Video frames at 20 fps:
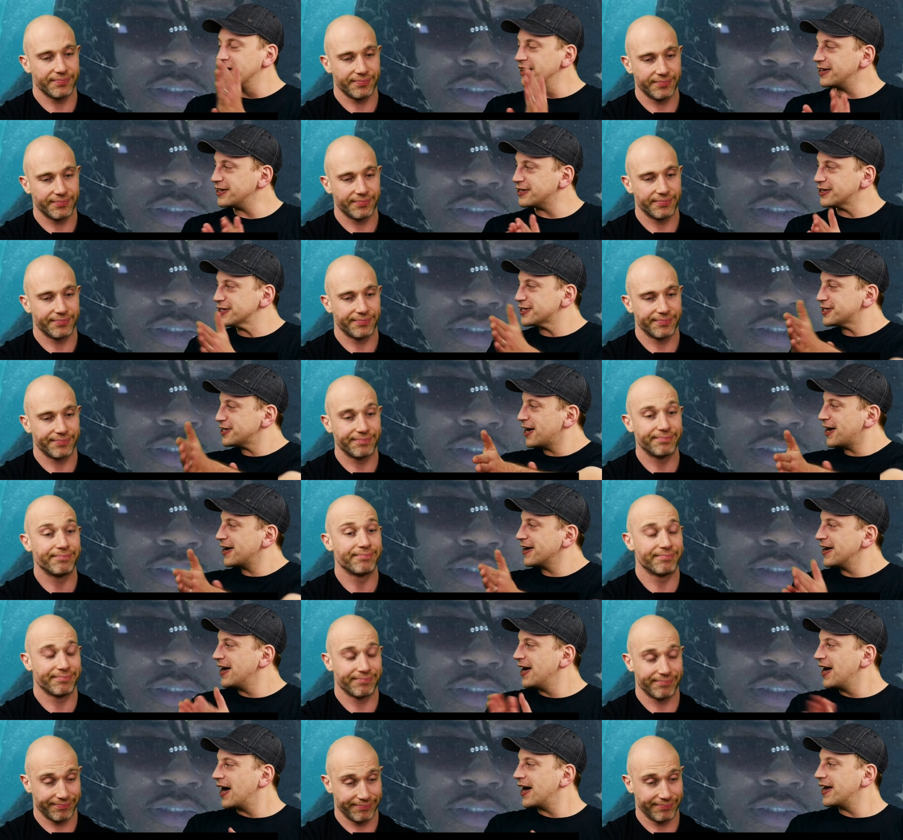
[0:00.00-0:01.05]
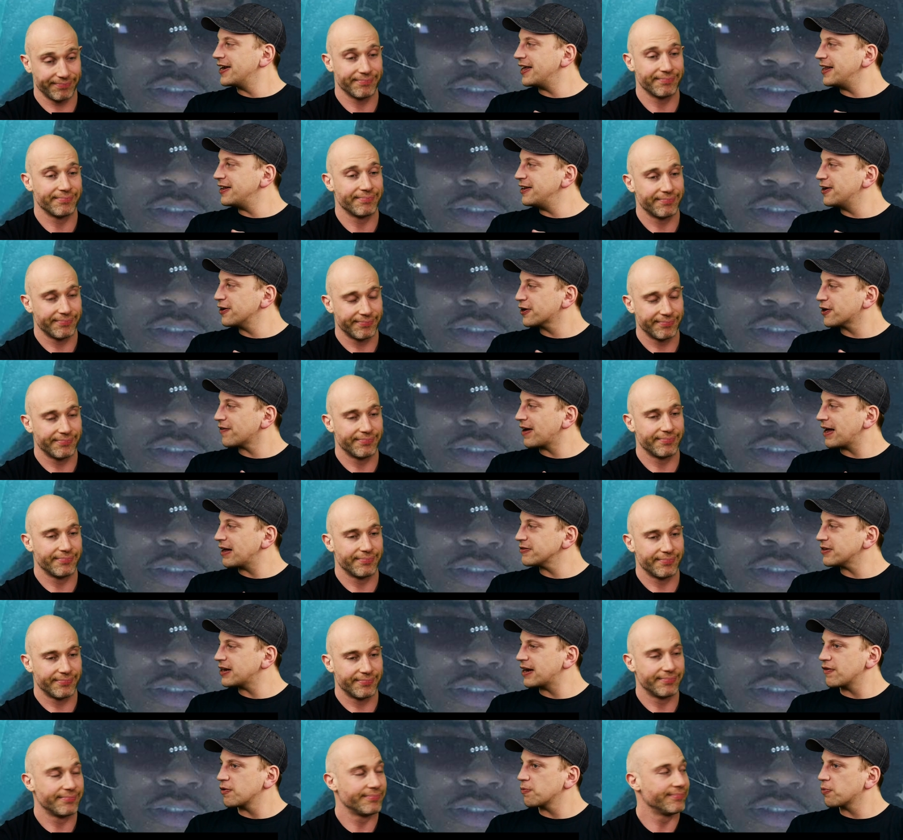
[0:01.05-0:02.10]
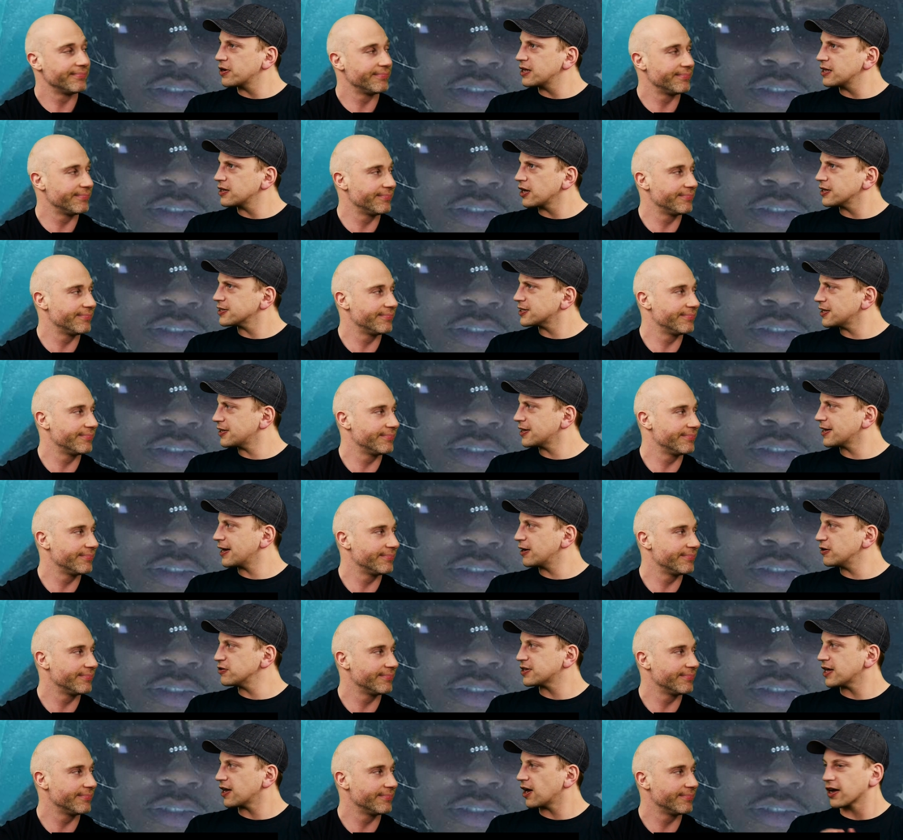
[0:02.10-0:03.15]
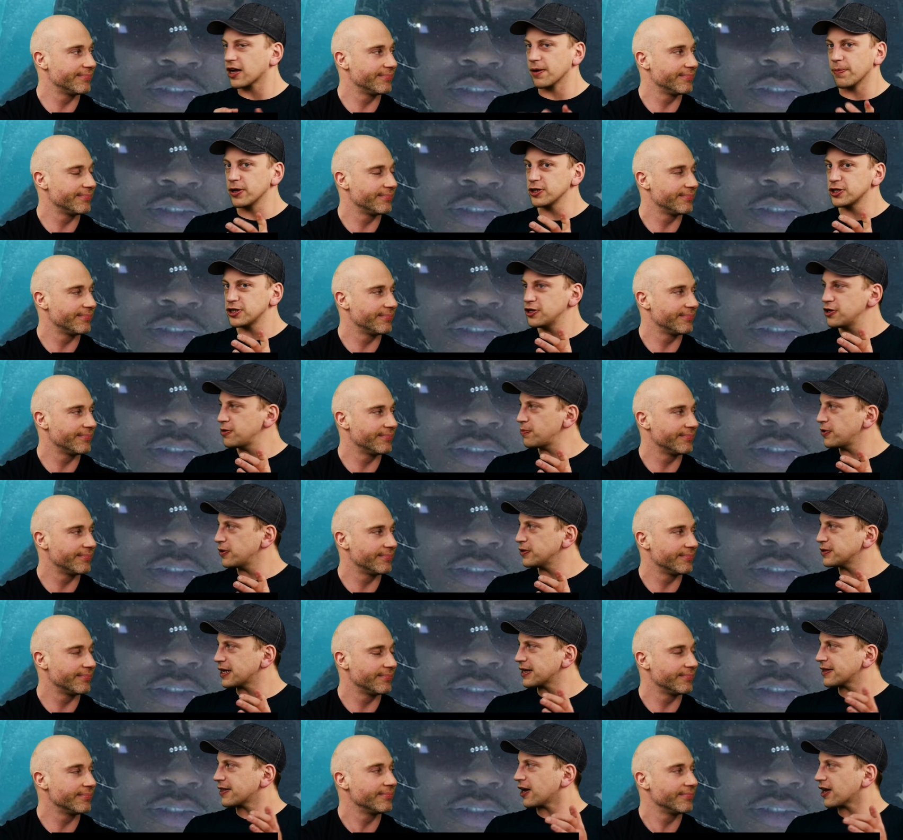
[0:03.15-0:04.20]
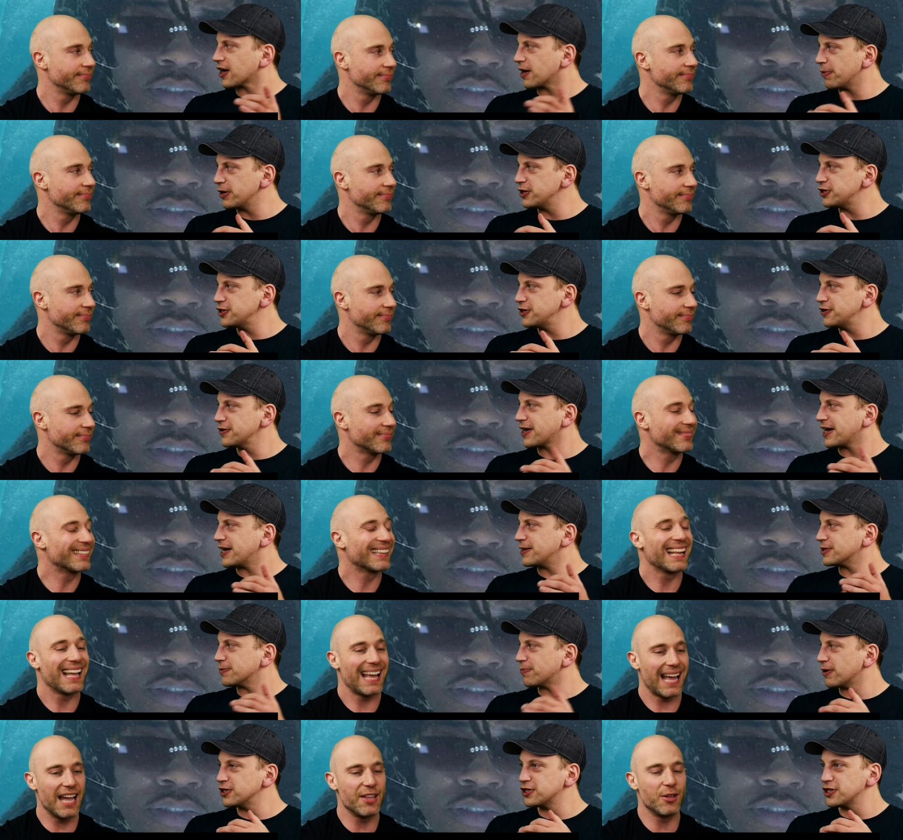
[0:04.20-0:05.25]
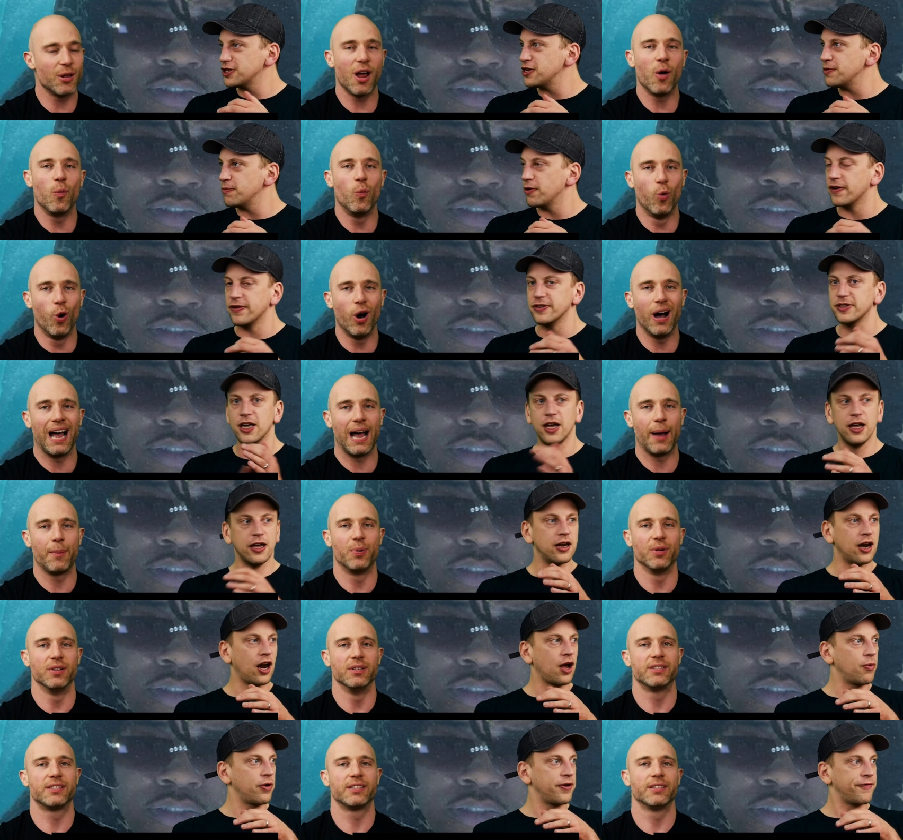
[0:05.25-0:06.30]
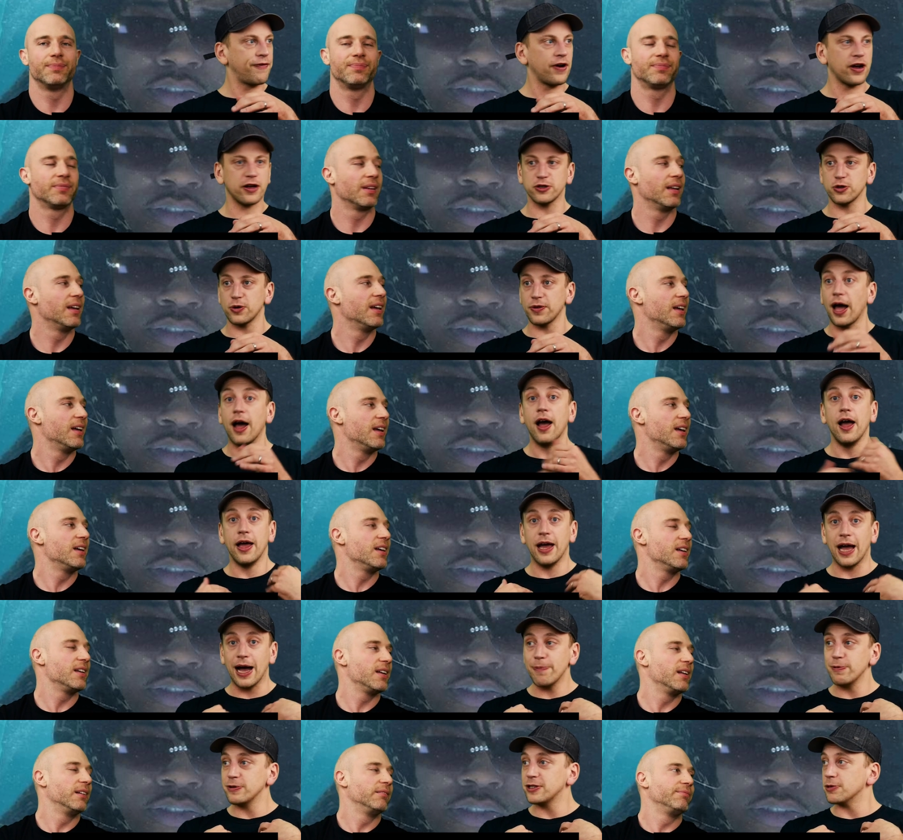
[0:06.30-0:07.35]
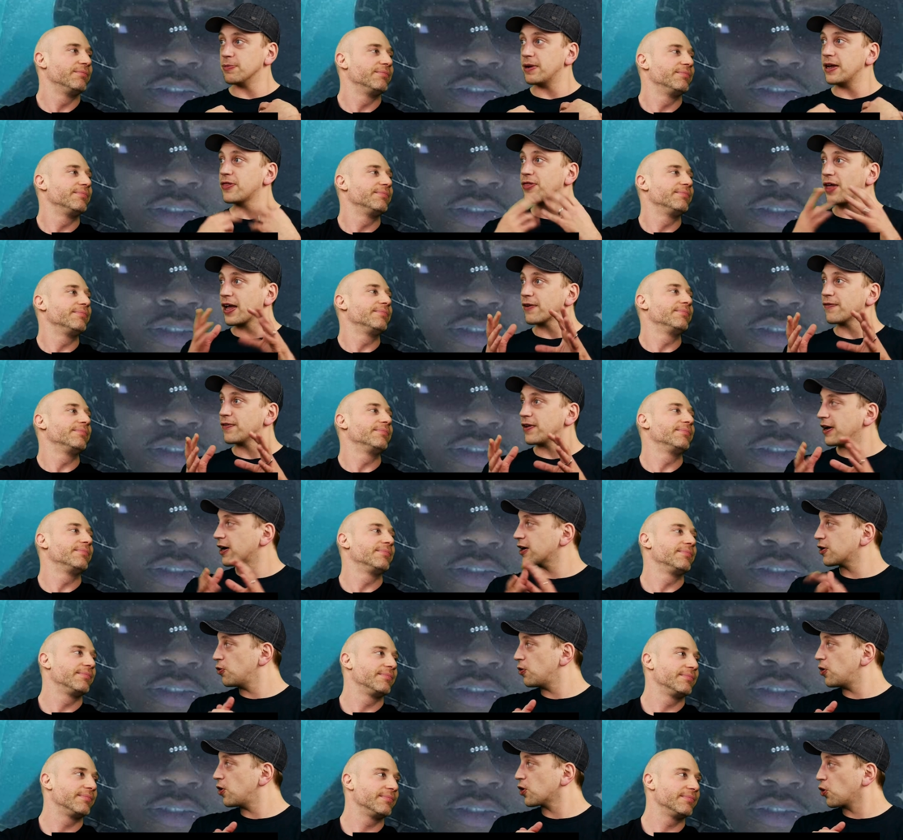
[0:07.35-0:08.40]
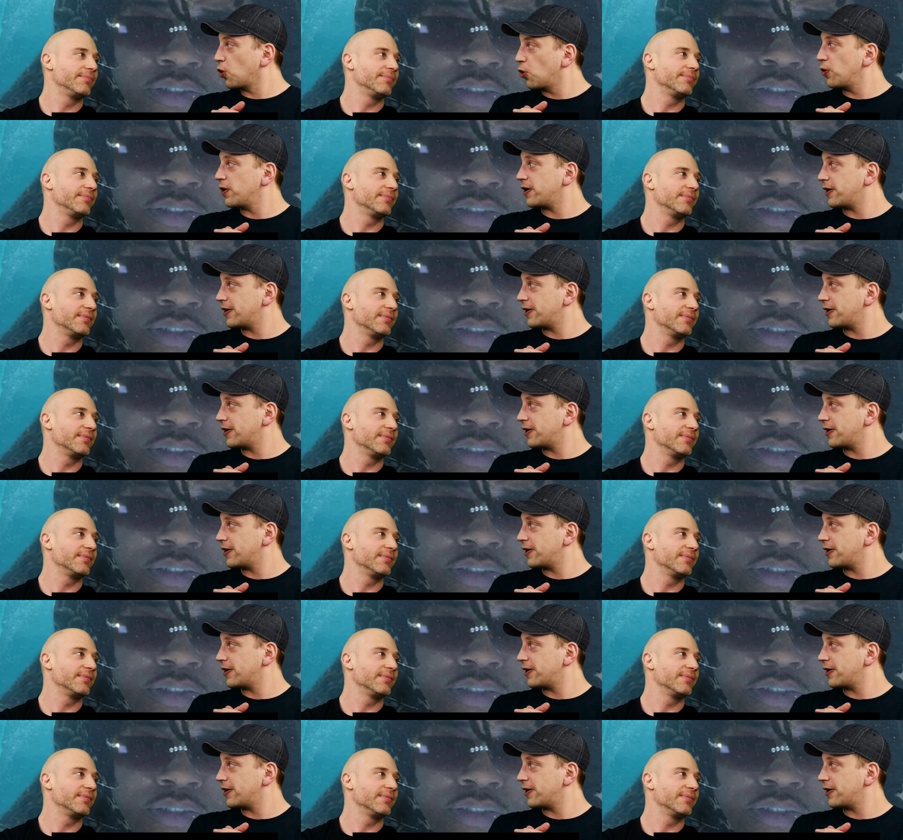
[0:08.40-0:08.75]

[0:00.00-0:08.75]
Speaker 1: You're just young, and then you look around and everybody likes something else. They like a bunch of new music. They like a bunch of new games. A bunch of new movies. You're like, what the fuck is all that? It happened to me. Thankfully, I caught I caught it